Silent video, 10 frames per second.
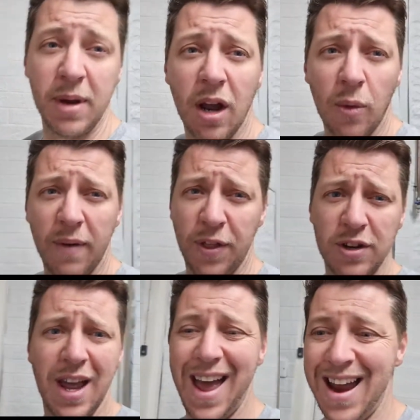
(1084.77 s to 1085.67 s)
me know if
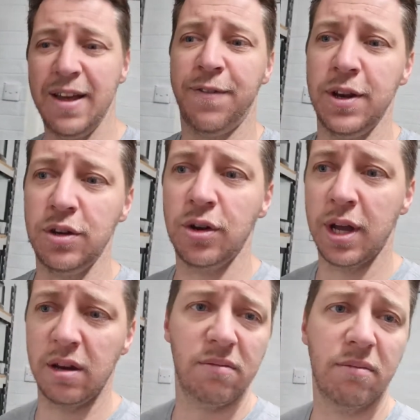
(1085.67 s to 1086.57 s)
there's anything you
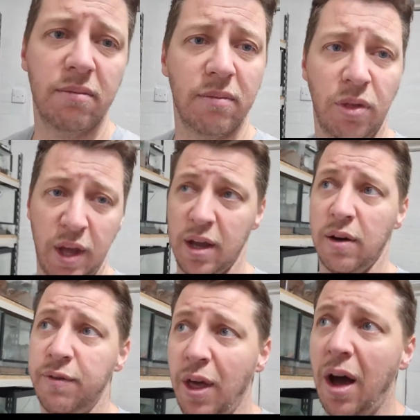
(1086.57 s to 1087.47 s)
can think
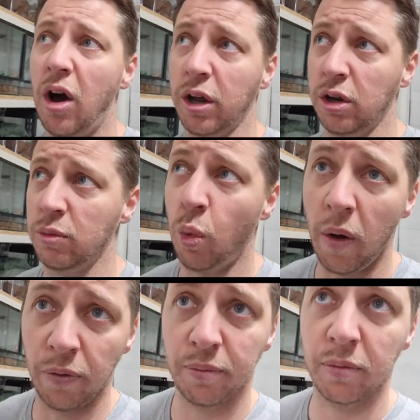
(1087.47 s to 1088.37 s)
of that I could,
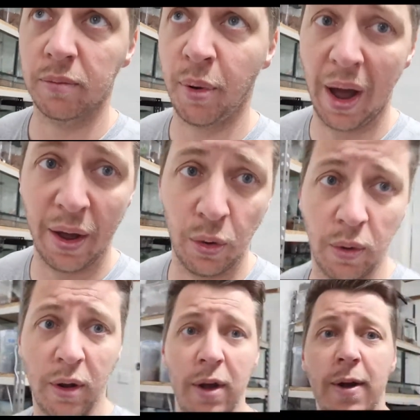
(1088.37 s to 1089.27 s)
one, put out.
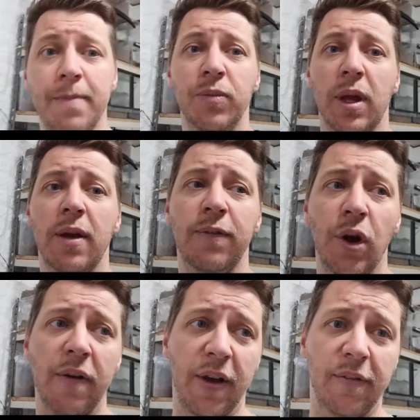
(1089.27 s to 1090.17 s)
If you
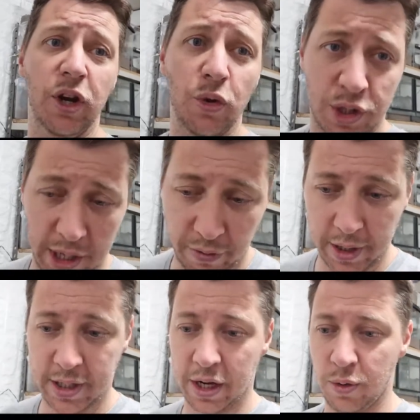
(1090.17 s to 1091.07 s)
can think of a new
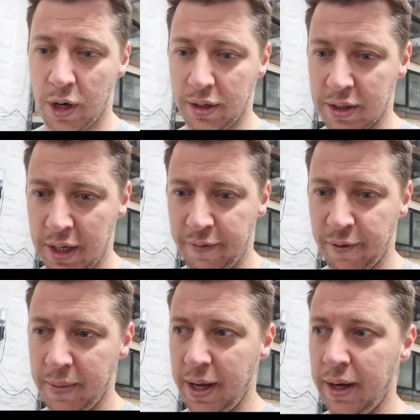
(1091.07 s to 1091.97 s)
series that you would like to see
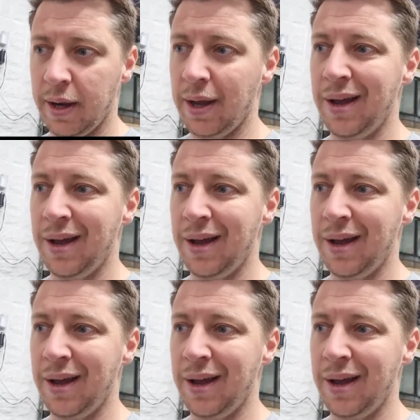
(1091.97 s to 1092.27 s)
from me.